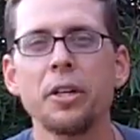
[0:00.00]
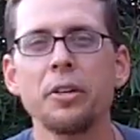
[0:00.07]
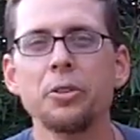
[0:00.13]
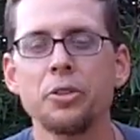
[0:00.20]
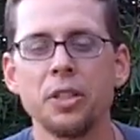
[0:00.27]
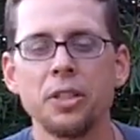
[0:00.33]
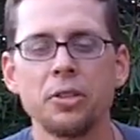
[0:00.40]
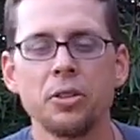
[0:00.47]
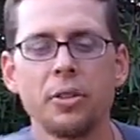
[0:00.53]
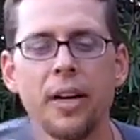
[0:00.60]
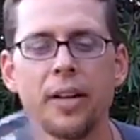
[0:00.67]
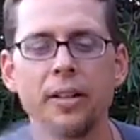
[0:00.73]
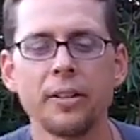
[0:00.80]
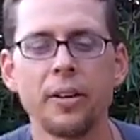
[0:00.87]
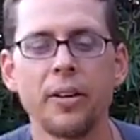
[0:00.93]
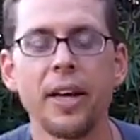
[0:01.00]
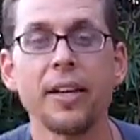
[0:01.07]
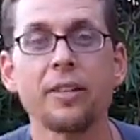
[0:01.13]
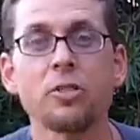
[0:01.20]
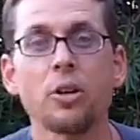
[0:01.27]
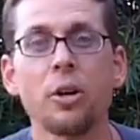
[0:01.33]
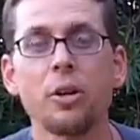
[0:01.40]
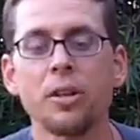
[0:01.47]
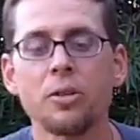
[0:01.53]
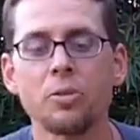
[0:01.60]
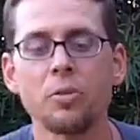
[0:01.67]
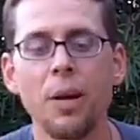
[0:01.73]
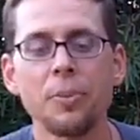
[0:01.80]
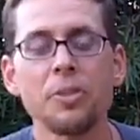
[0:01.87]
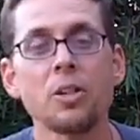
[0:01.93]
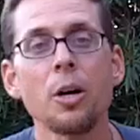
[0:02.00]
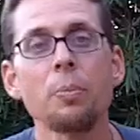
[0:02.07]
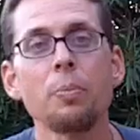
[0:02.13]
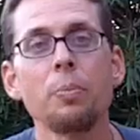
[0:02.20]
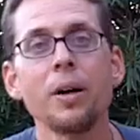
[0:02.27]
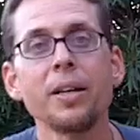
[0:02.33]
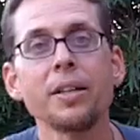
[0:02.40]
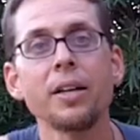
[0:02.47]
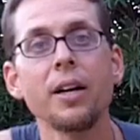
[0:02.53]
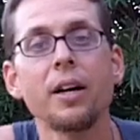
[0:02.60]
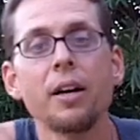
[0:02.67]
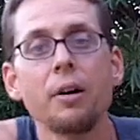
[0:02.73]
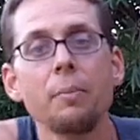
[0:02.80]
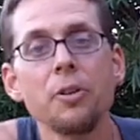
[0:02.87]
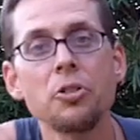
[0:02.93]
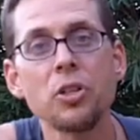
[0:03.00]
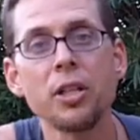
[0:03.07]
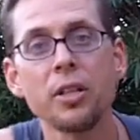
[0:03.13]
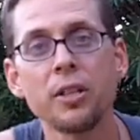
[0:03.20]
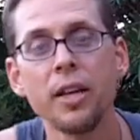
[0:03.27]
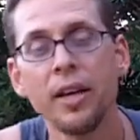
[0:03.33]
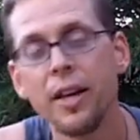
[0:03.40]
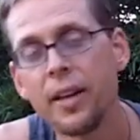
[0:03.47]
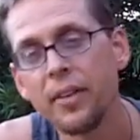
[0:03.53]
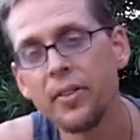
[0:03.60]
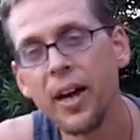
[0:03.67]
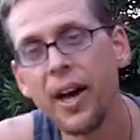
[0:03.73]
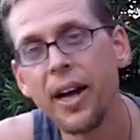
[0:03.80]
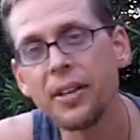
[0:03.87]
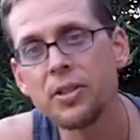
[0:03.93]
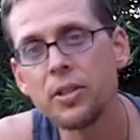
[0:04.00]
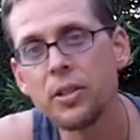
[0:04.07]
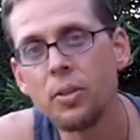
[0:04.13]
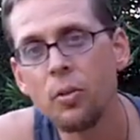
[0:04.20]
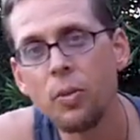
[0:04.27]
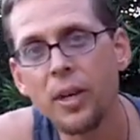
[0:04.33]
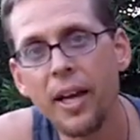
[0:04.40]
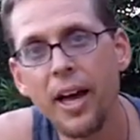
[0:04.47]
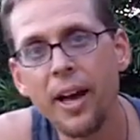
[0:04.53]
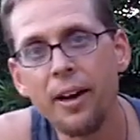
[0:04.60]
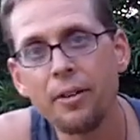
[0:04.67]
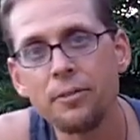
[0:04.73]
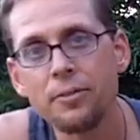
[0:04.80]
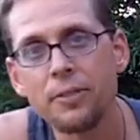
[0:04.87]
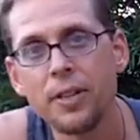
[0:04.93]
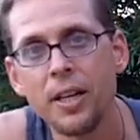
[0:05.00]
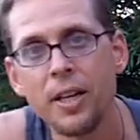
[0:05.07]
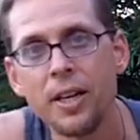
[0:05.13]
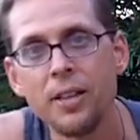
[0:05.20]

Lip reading: energy. It's great. Okay, so let's wrap this up by mentioning that we have